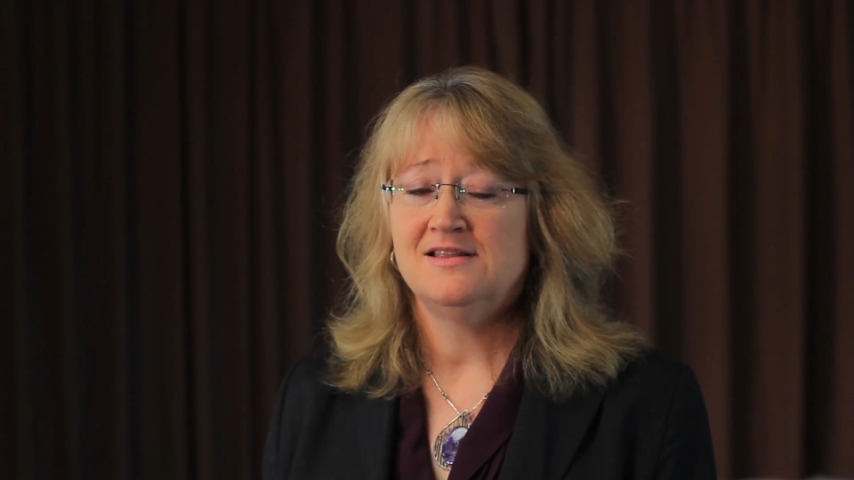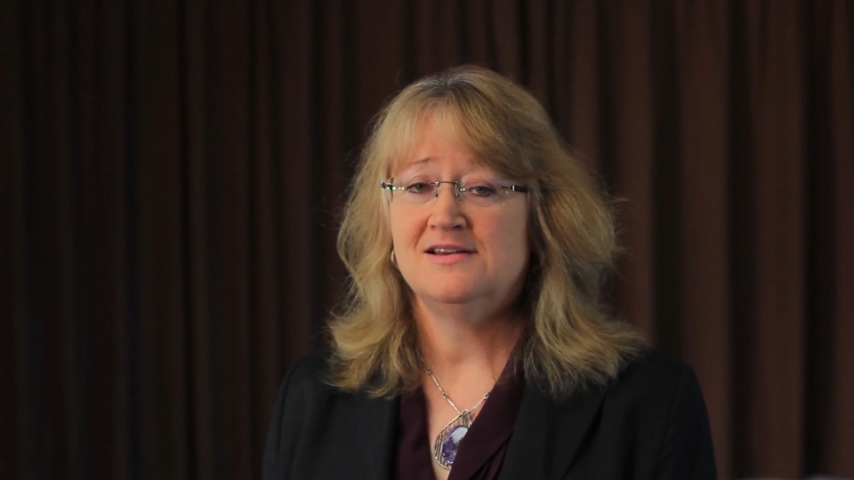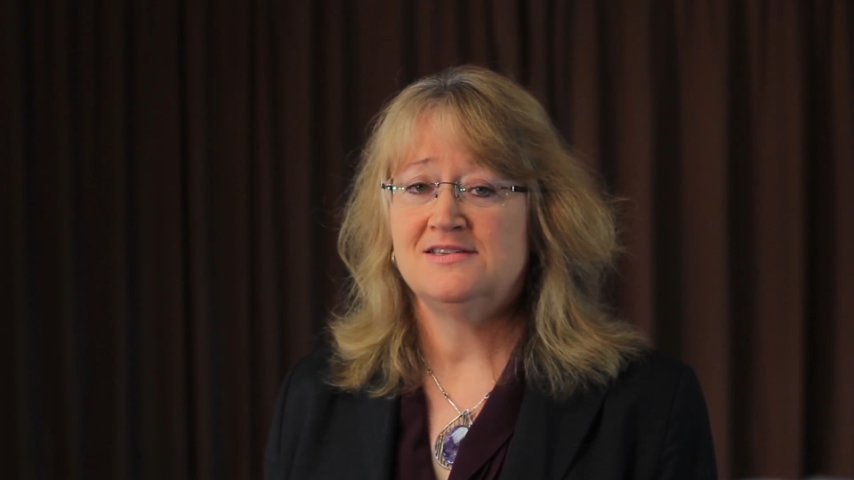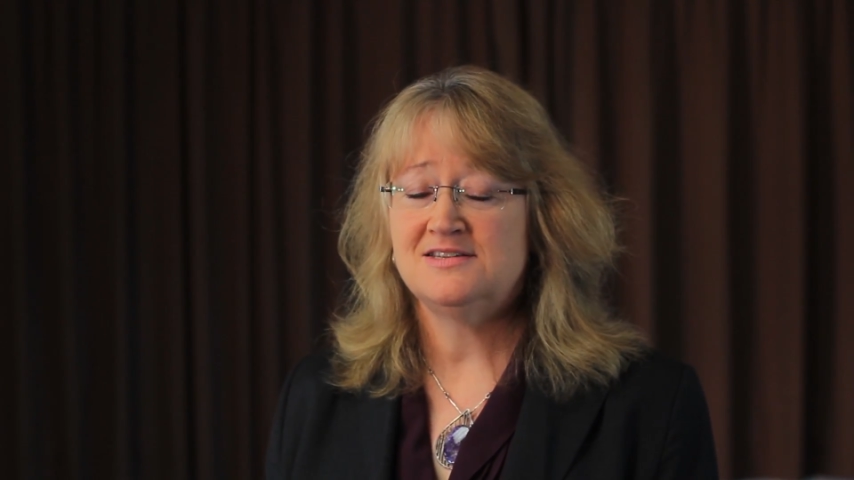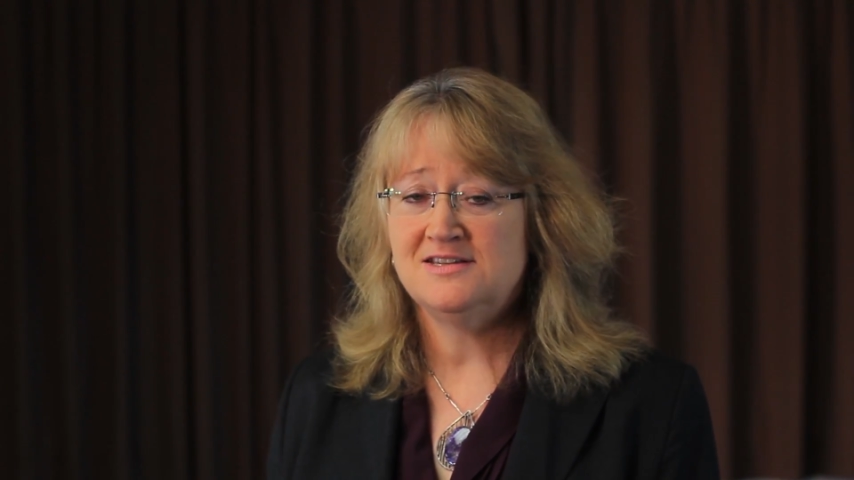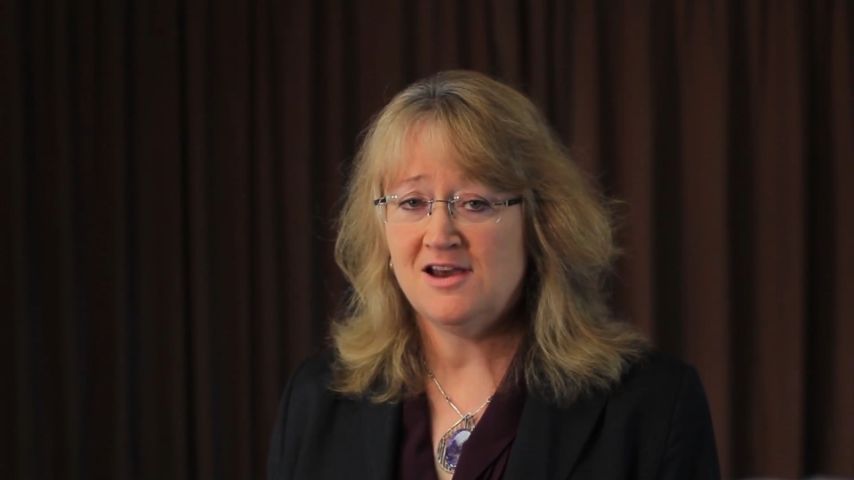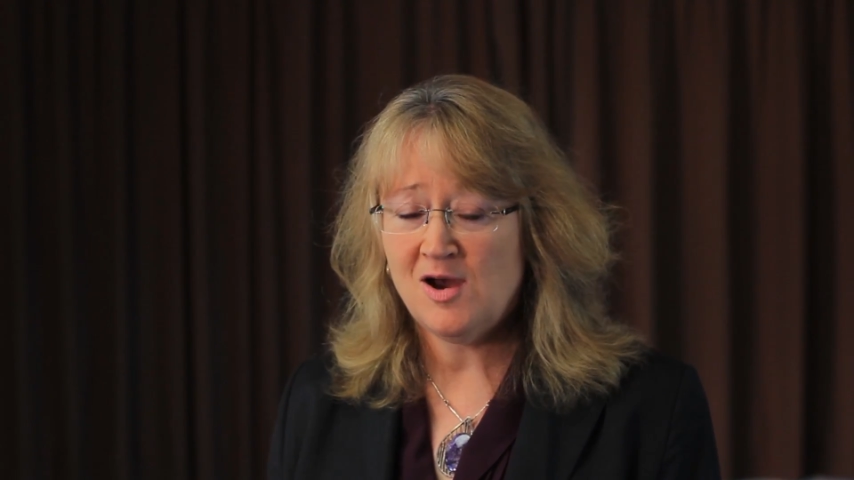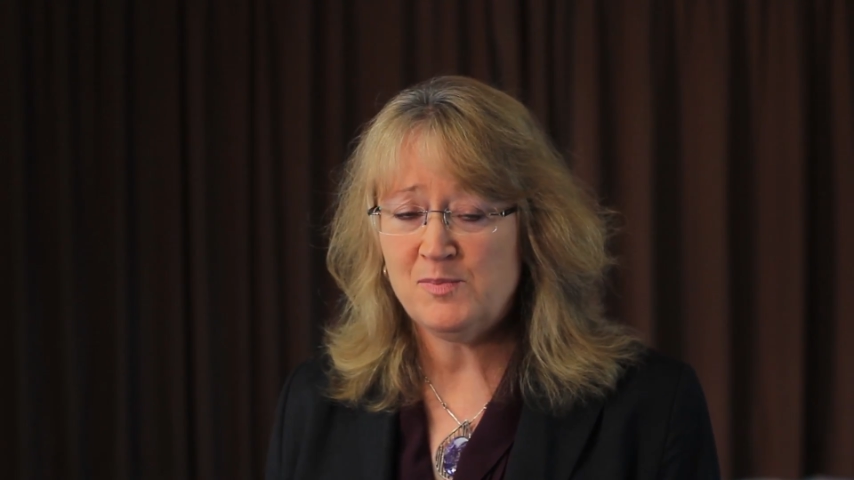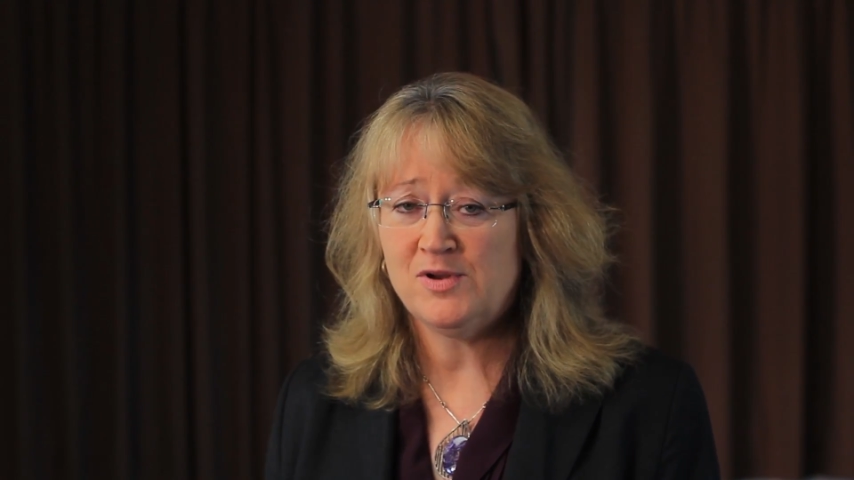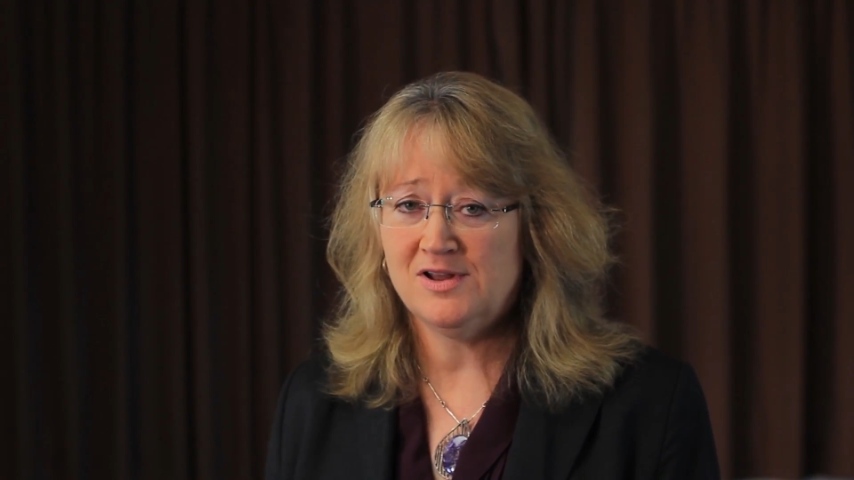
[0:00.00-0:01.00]
Let's
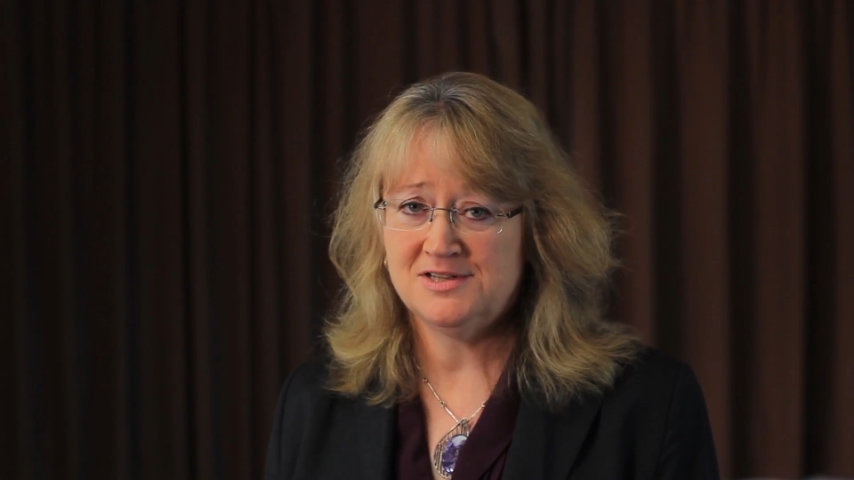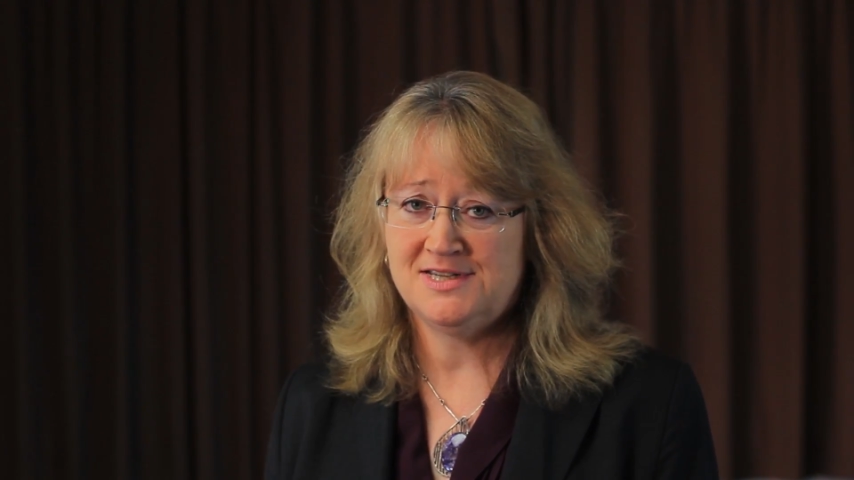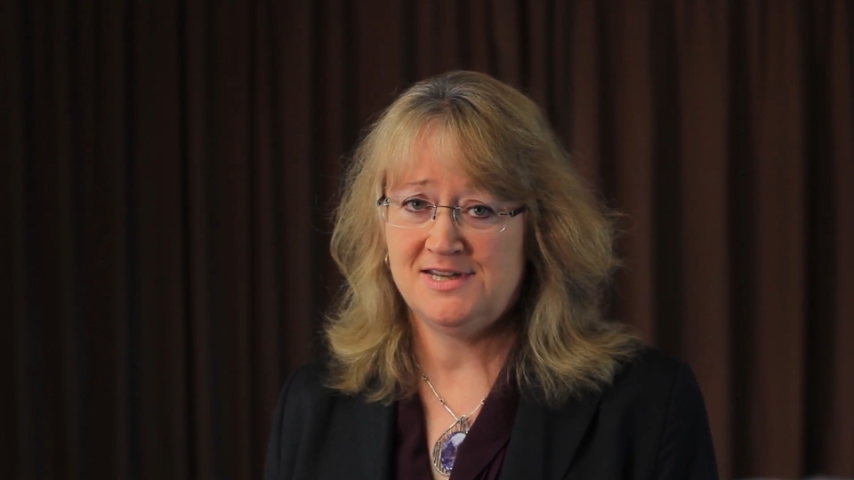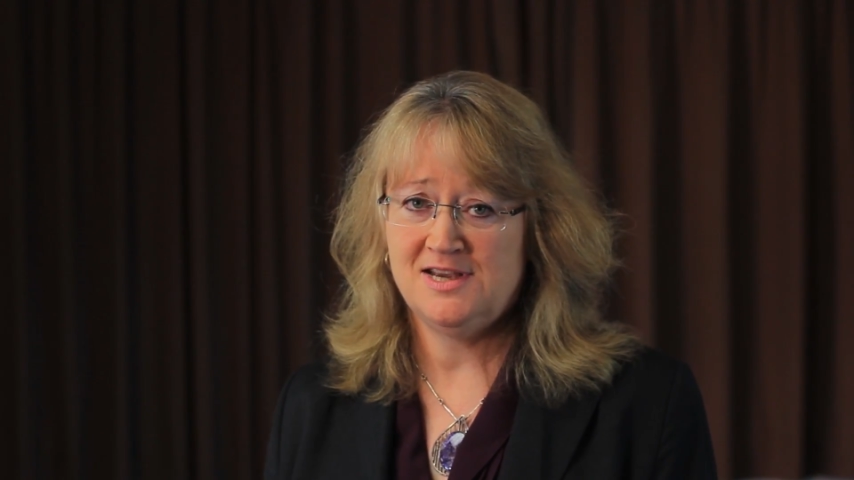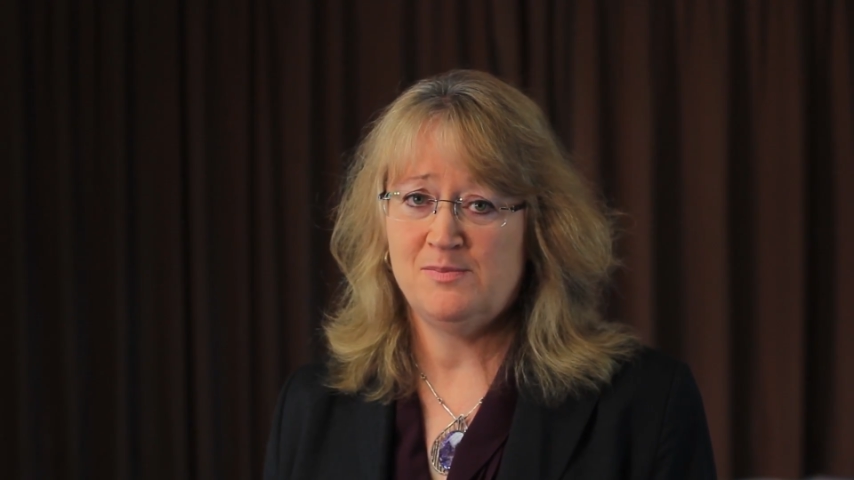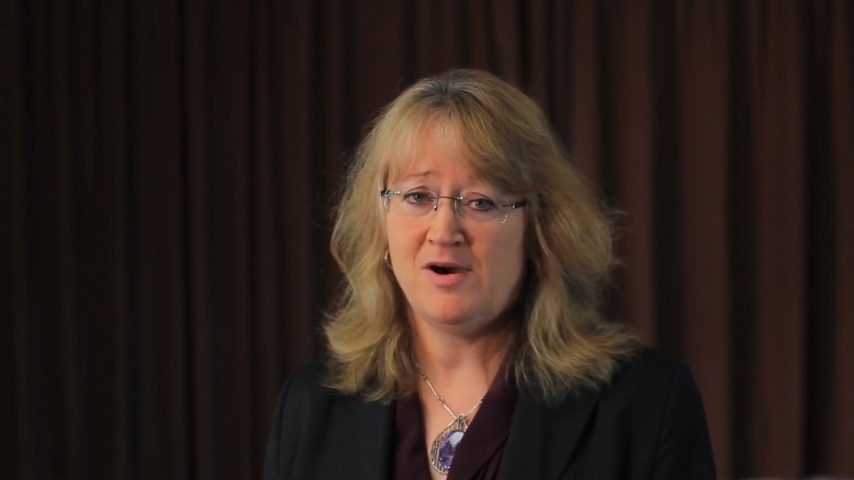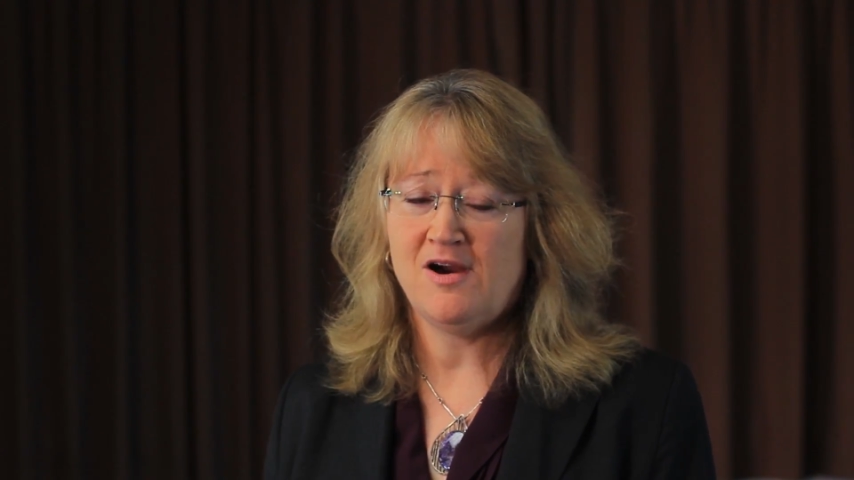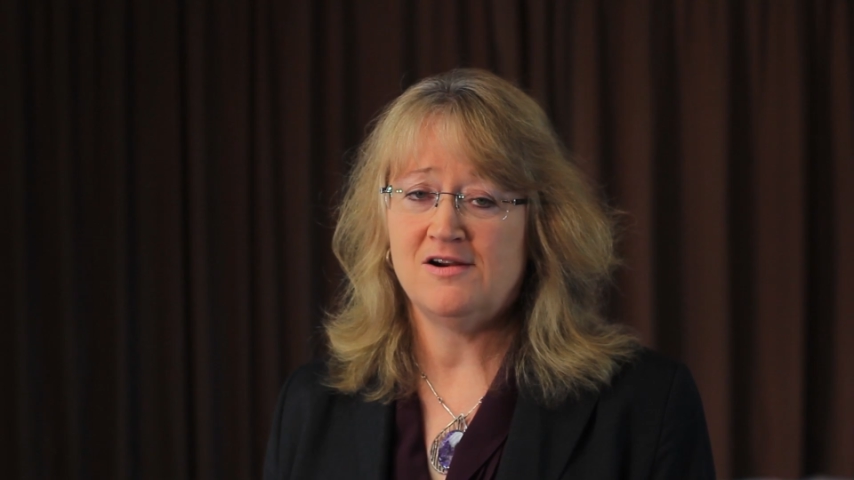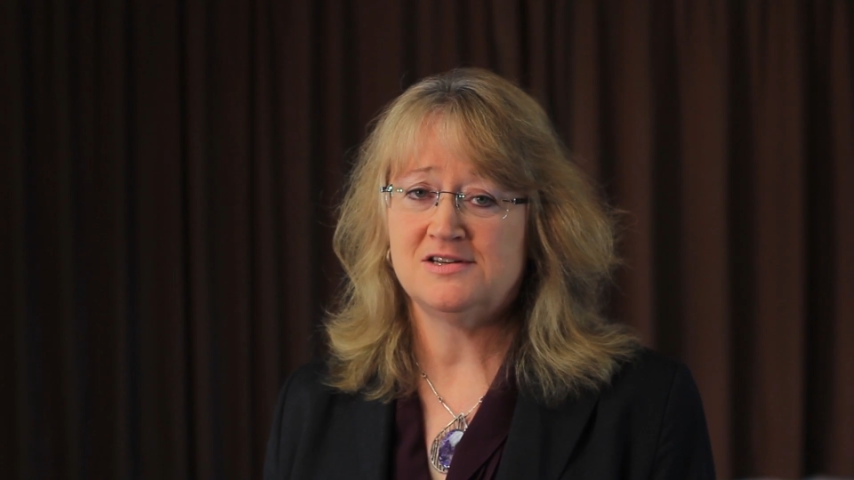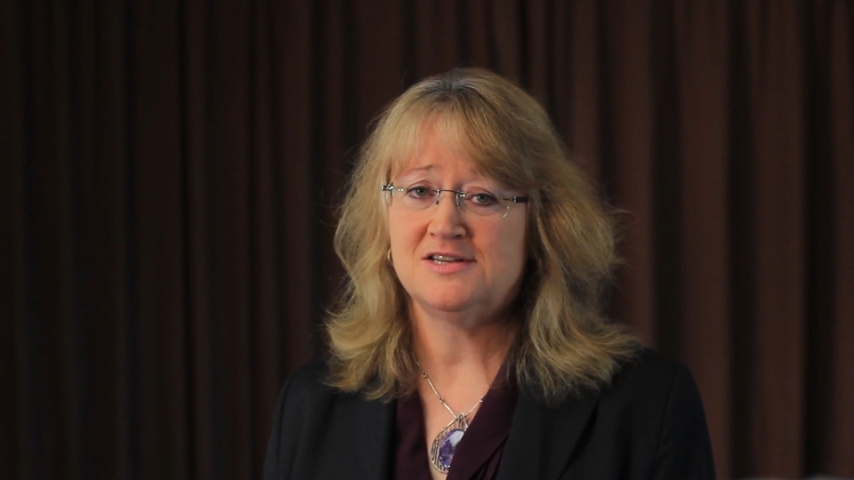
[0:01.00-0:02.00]
not pull our city
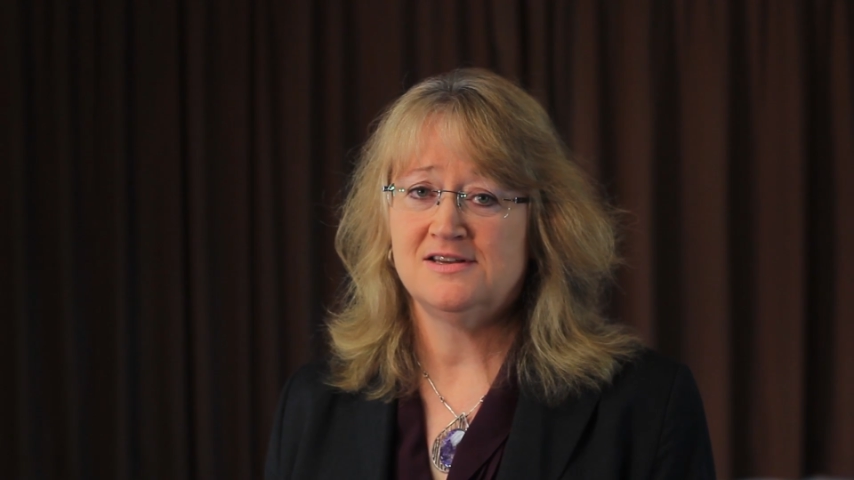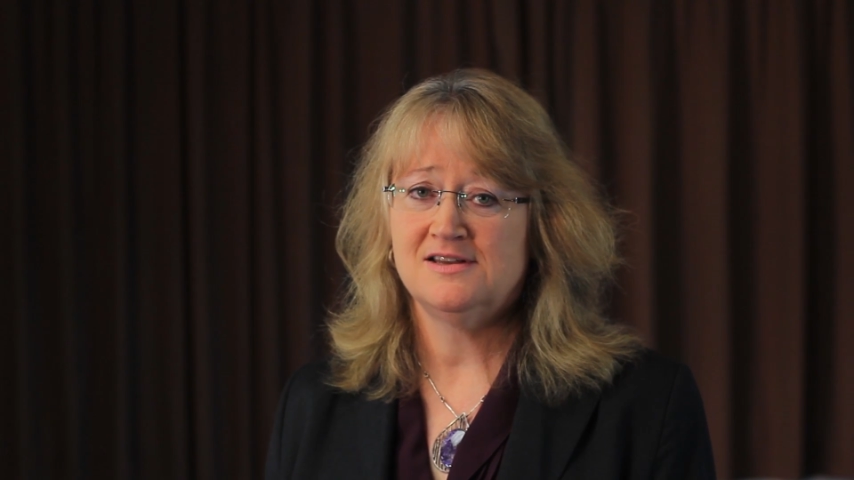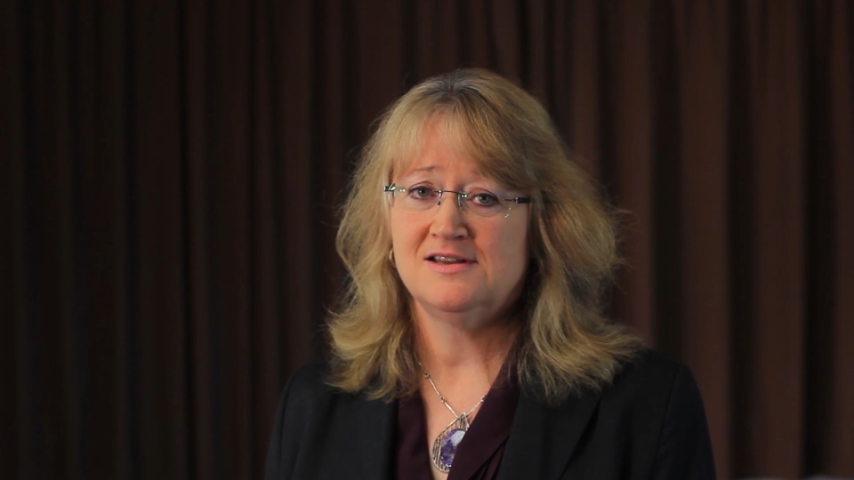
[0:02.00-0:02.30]
apart.